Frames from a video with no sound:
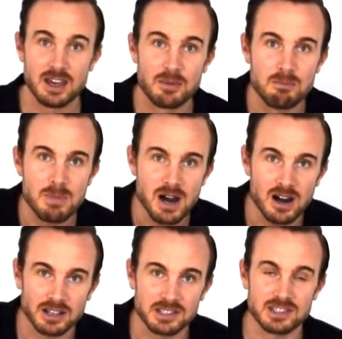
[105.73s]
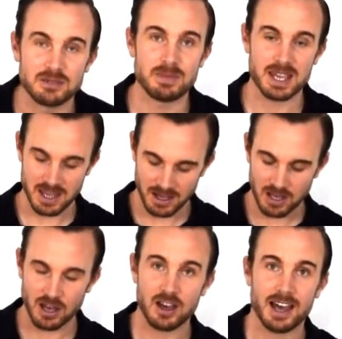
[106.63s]
marks that may
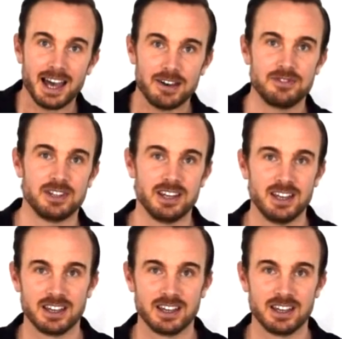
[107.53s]
occur after